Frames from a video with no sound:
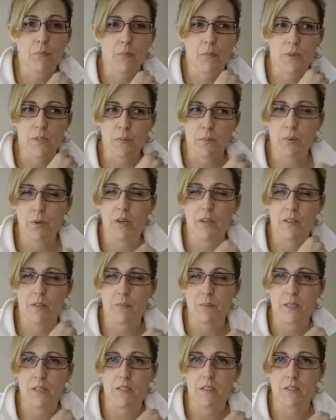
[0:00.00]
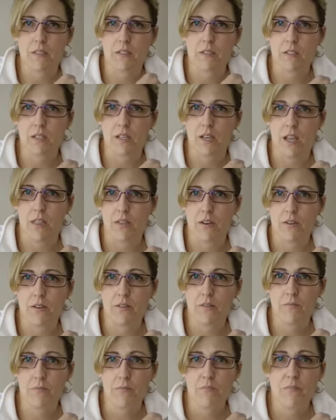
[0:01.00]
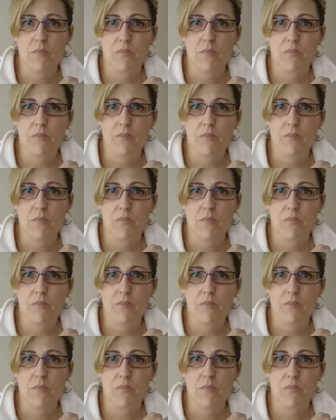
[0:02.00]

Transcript: was putting the pieces together.